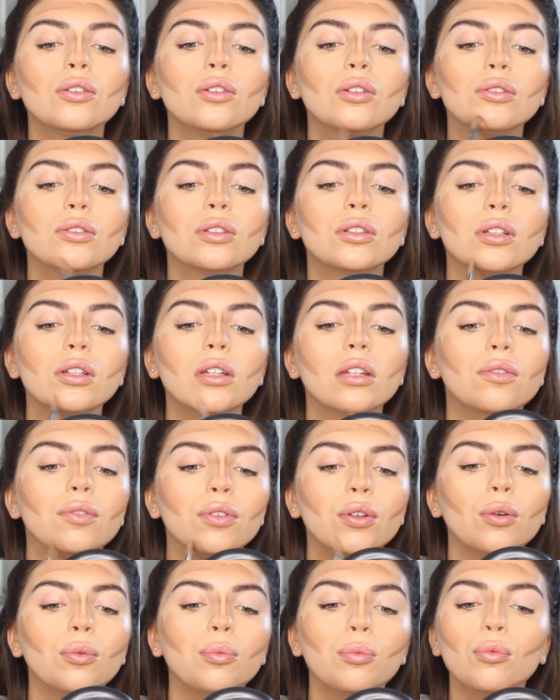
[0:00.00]
just to
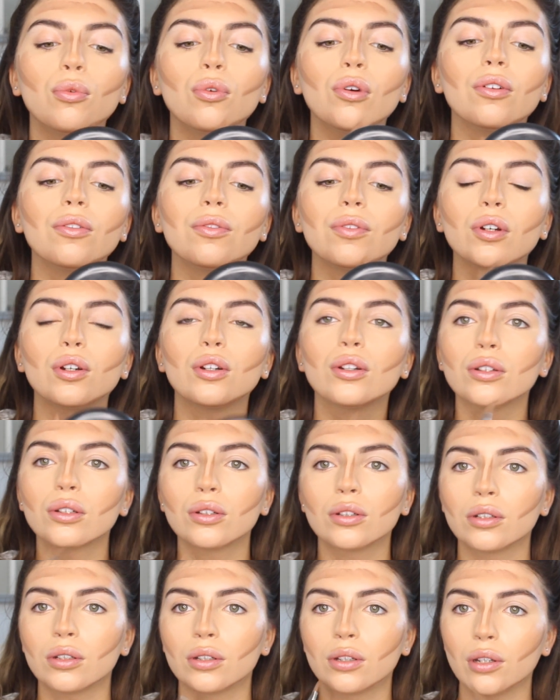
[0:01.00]
give you more of
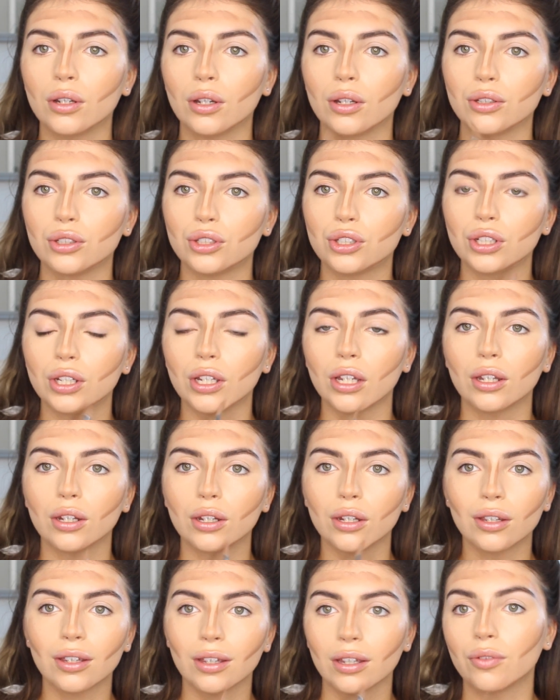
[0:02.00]
a
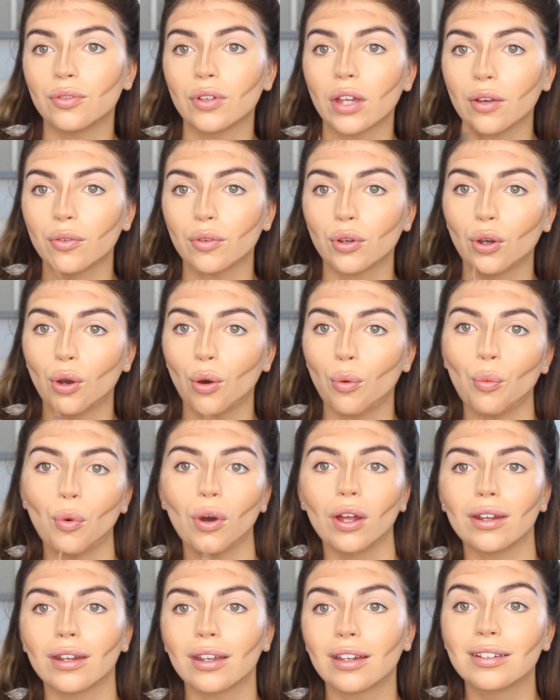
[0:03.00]
chin if you haven't got
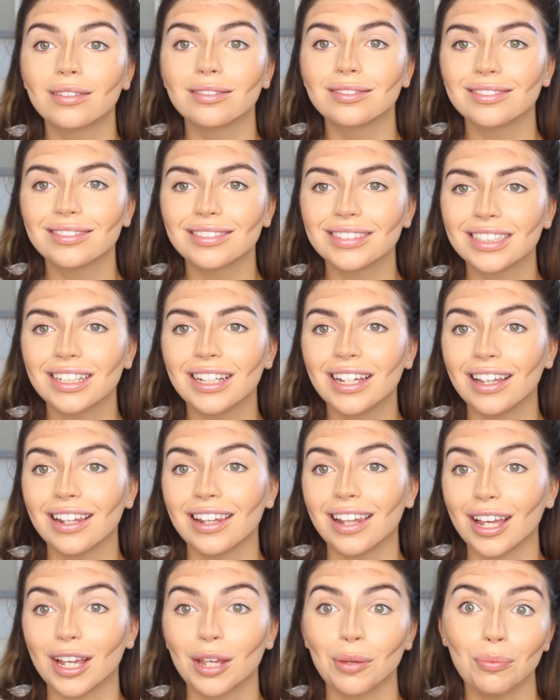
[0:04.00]
one,
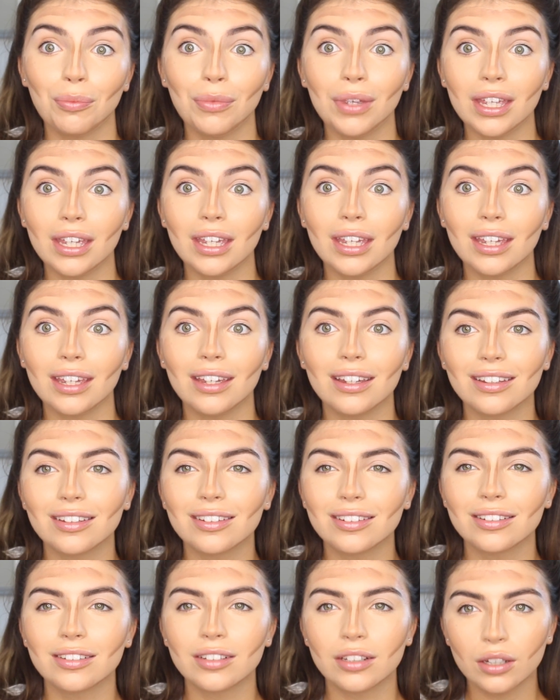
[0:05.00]
like me.
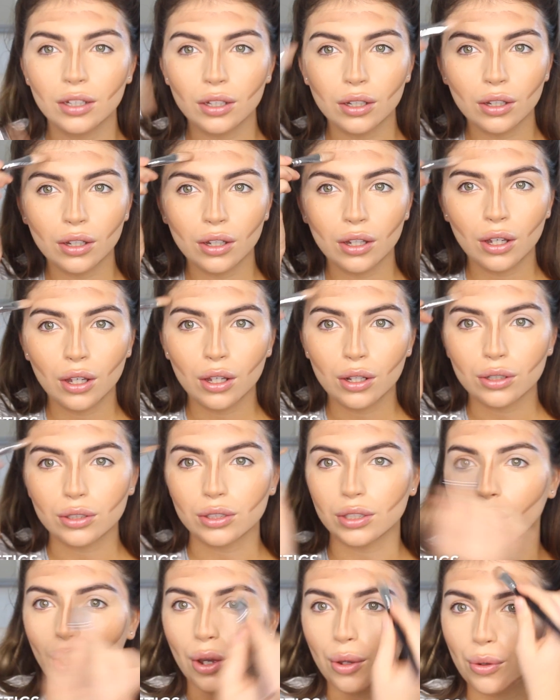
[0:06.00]

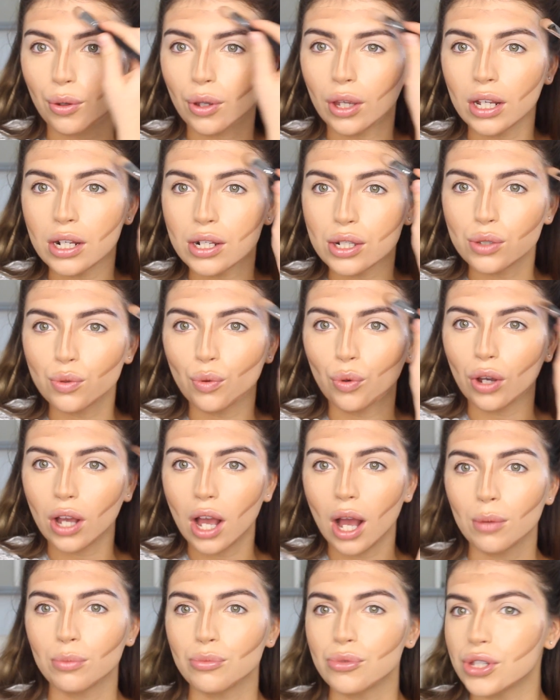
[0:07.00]
So it sort of
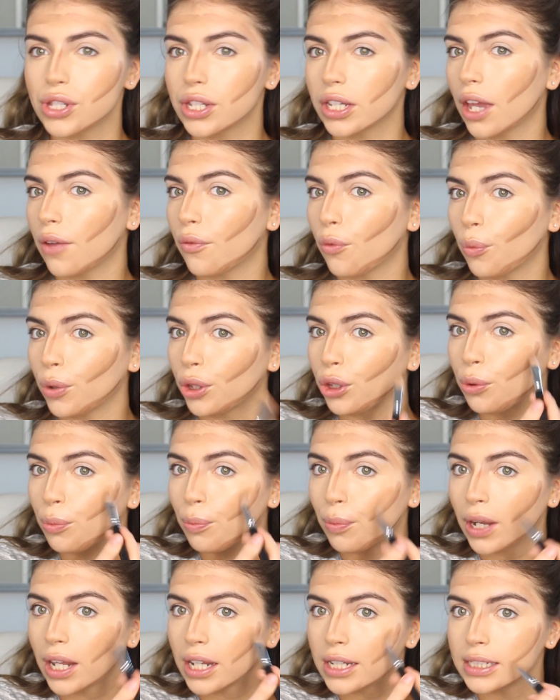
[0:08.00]
comes together when you
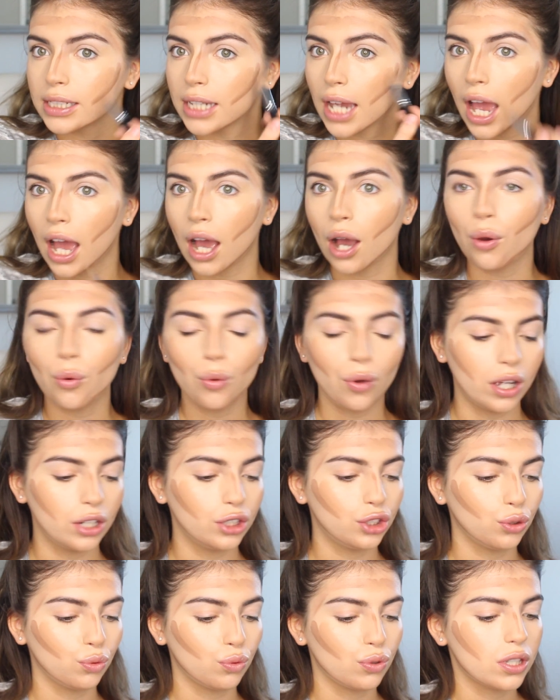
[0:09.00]
blend it out,
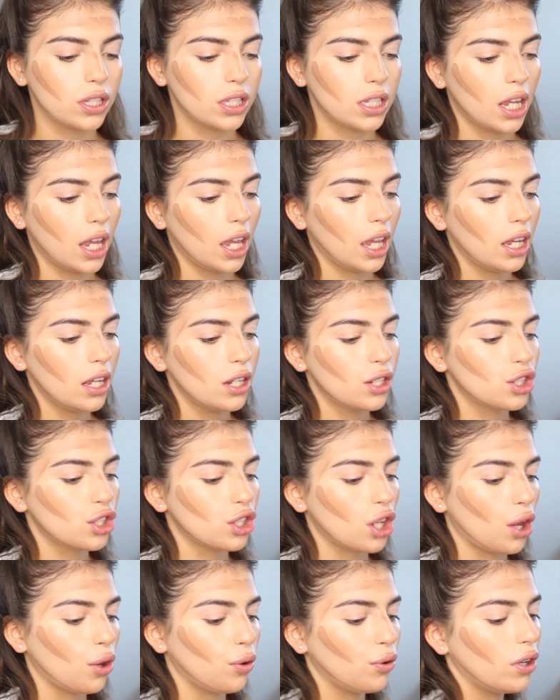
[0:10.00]
as you'll see.
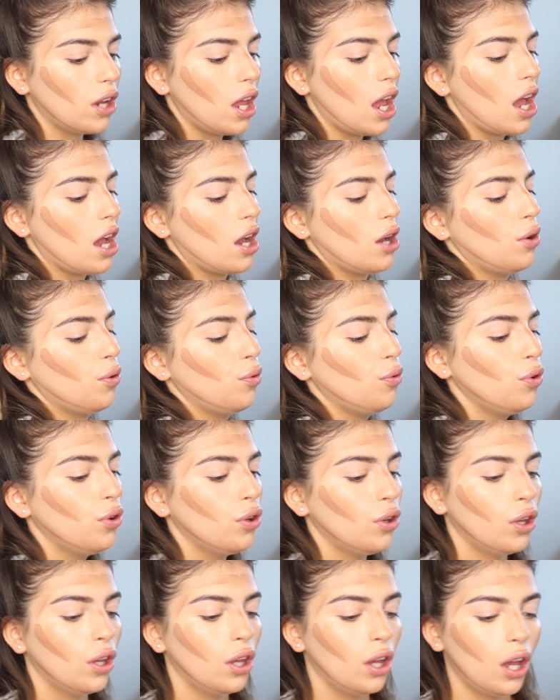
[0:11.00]
So now
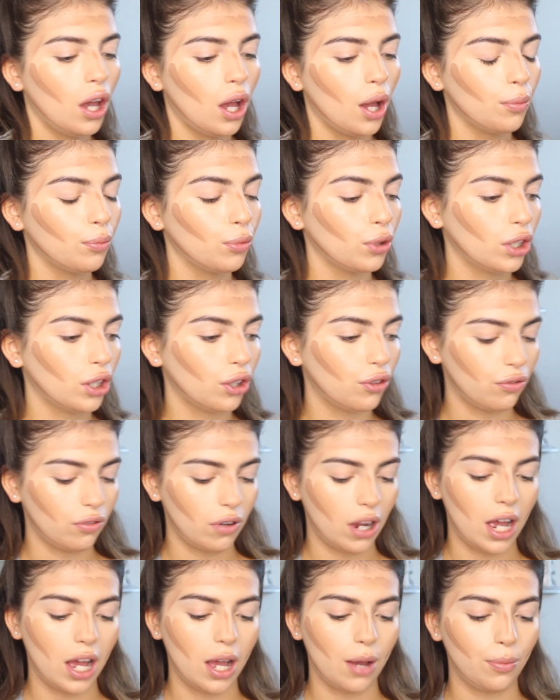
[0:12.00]
I'm going to
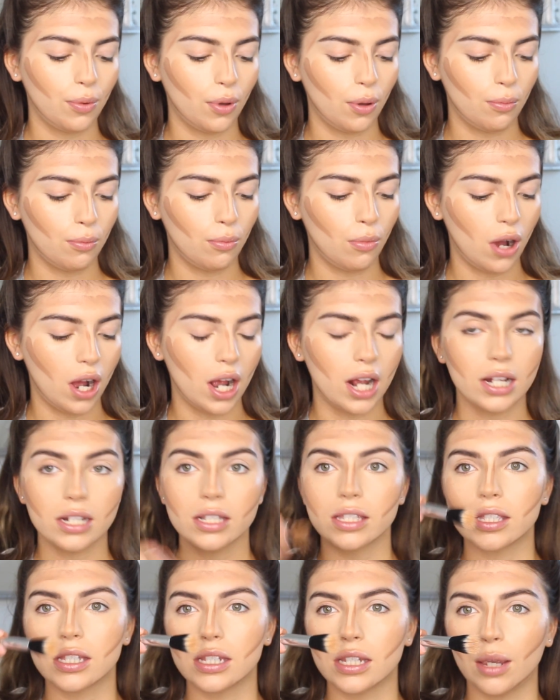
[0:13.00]
grab my
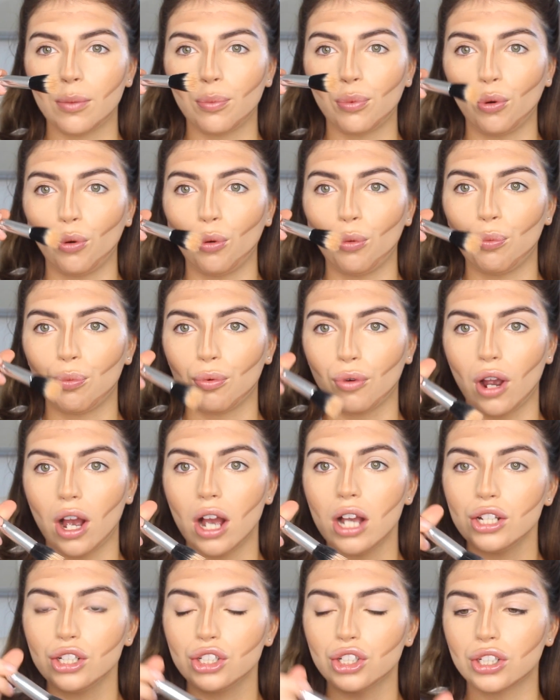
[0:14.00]
stipple
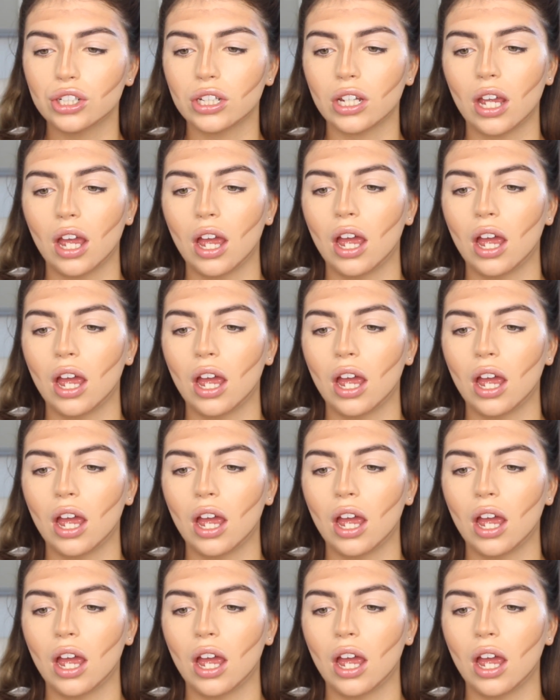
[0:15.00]
brush.